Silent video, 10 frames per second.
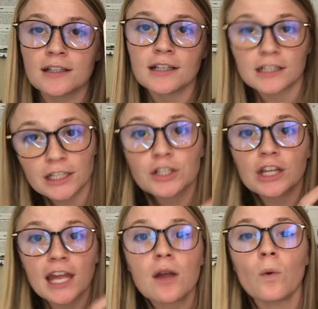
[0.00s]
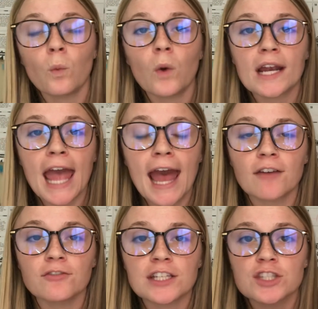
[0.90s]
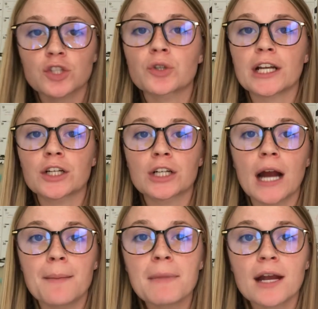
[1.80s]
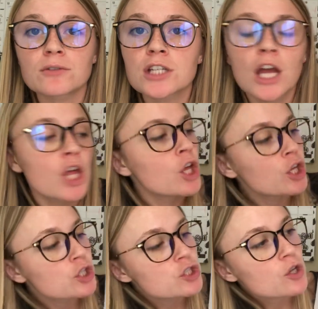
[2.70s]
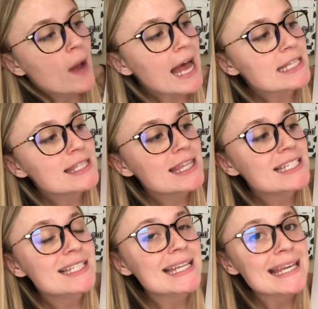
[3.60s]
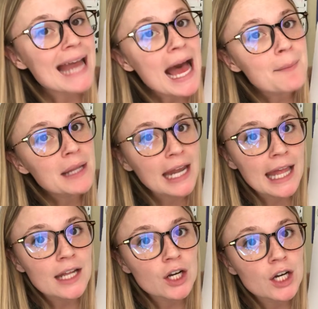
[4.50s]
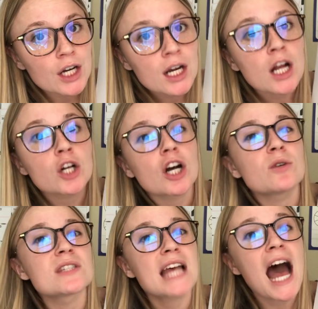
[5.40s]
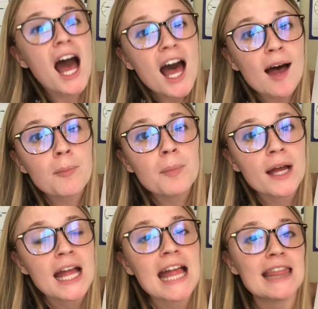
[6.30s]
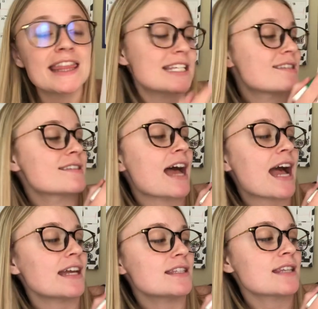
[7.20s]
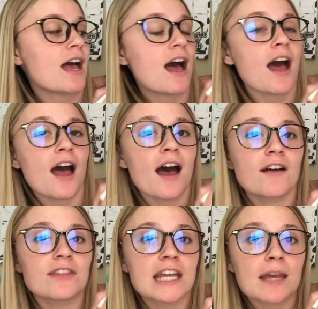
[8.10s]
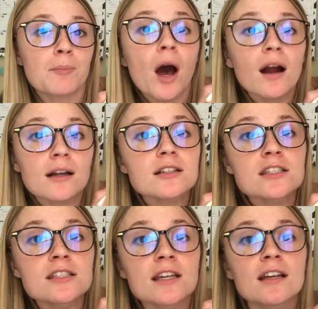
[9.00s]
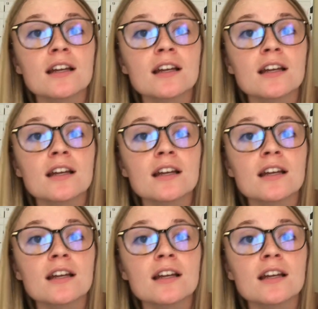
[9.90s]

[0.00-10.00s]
Clearly, 1/2 is the greater amount. So as the denominator goes up, the size of the parts